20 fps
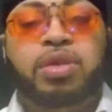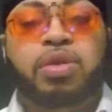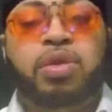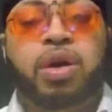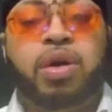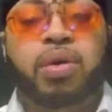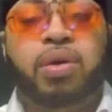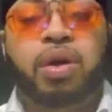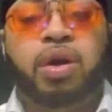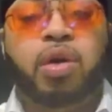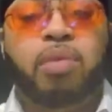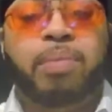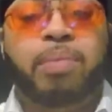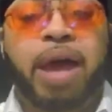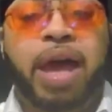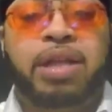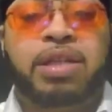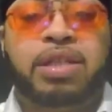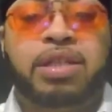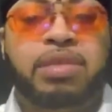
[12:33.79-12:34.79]
you know, go
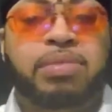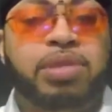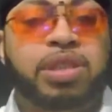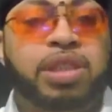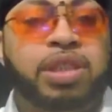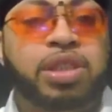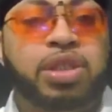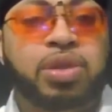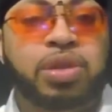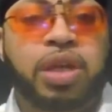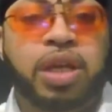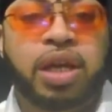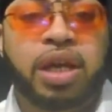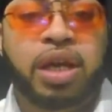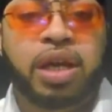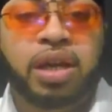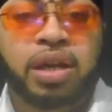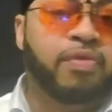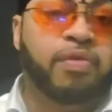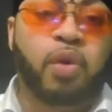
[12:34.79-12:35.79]
back to some shit you
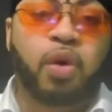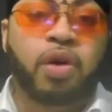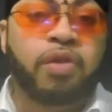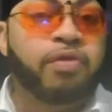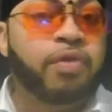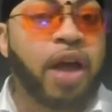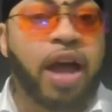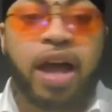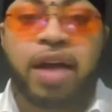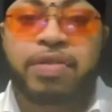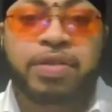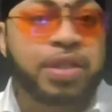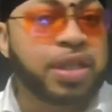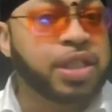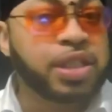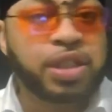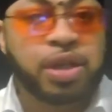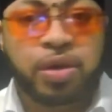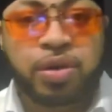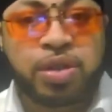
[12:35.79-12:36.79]
did four, five,
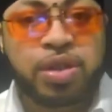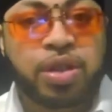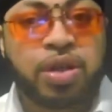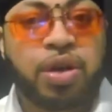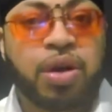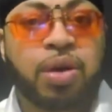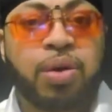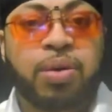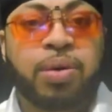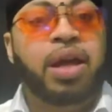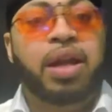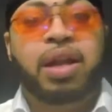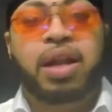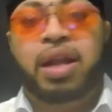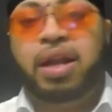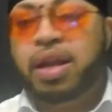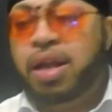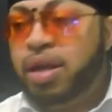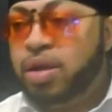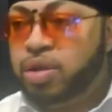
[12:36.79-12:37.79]
six years ago, and
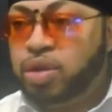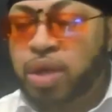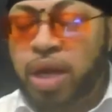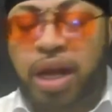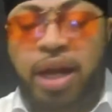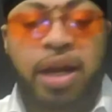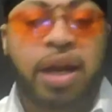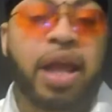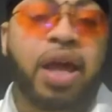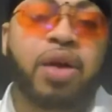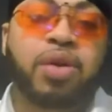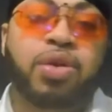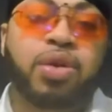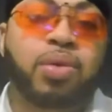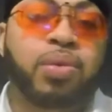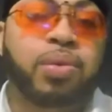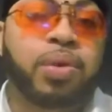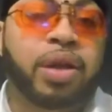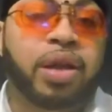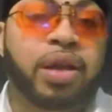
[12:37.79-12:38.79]
then they'll try to nail
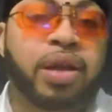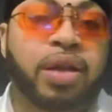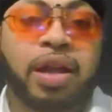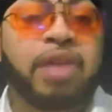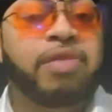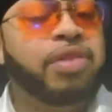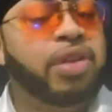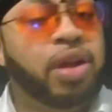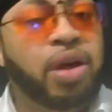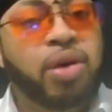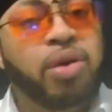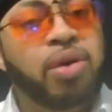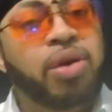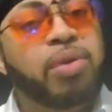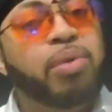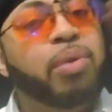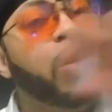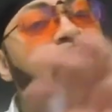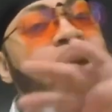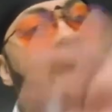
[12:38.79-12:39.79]
you with it, even though it
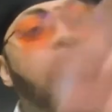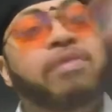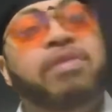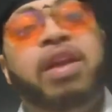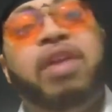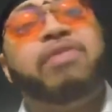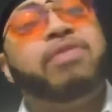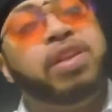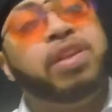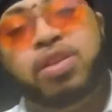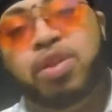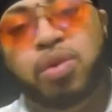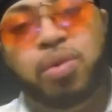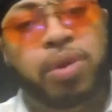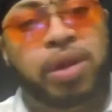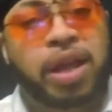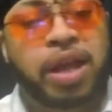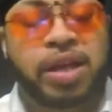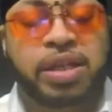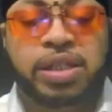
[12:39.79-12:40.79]
won't have nothing to do
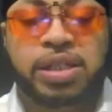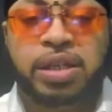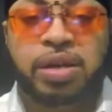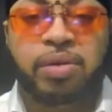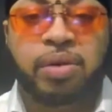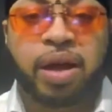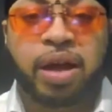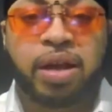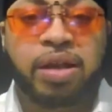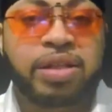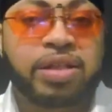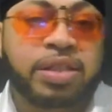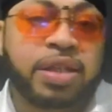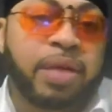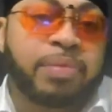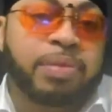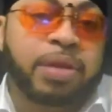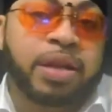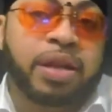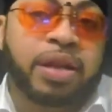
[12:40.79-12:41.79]
with that shit, right? It's
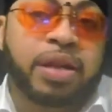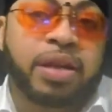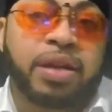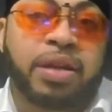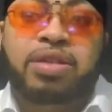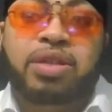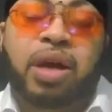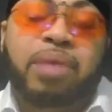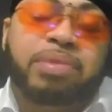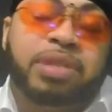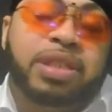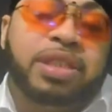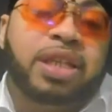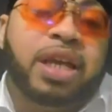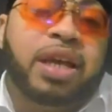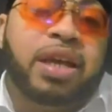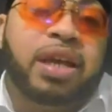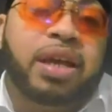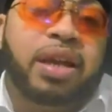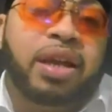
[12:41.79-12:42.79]
something. So I'm just
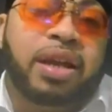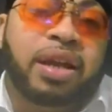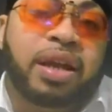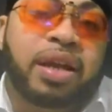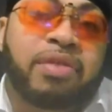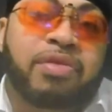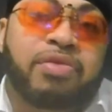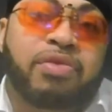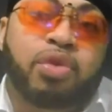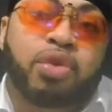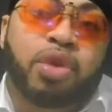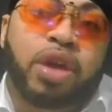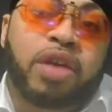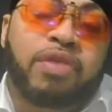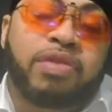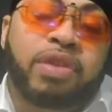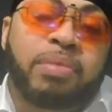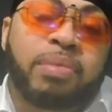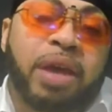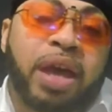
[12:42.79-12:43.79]
saying, if you
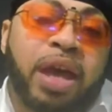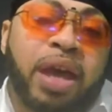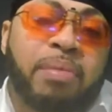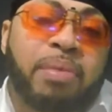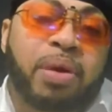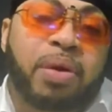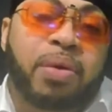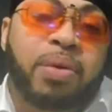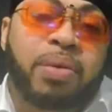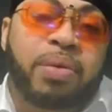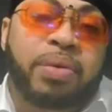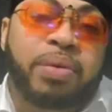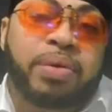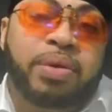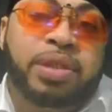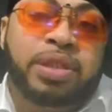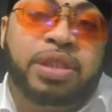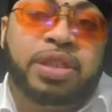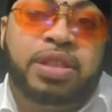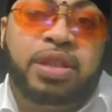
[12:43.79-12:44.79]
give them ammo,
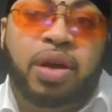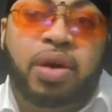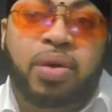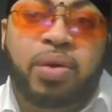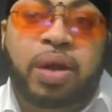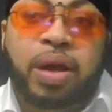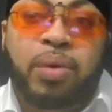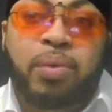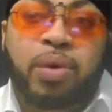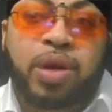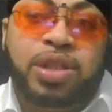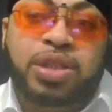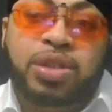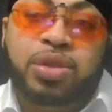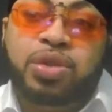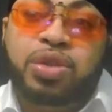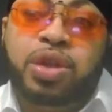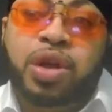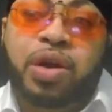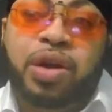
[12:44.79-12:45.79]
just know that once you
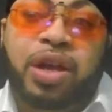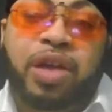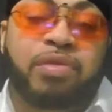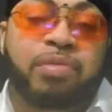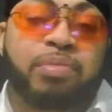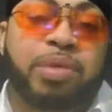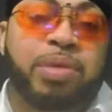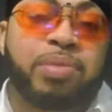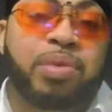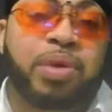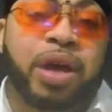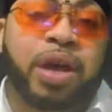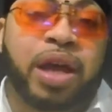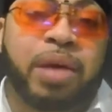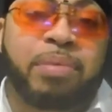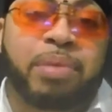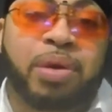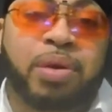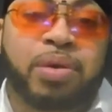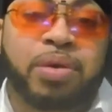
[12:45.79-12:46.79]
start giving people
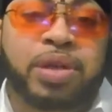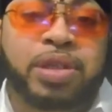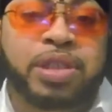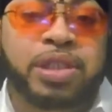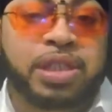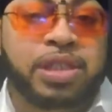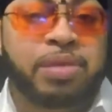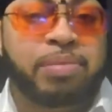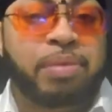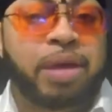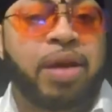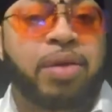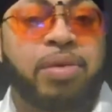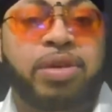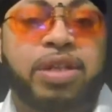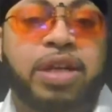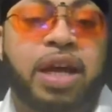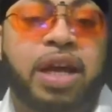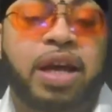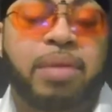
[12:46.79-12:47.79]
ammo, it's just a matter
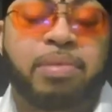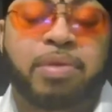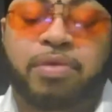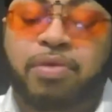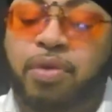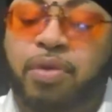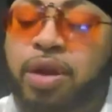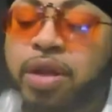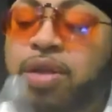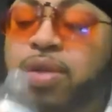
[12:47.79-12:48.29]
of time before they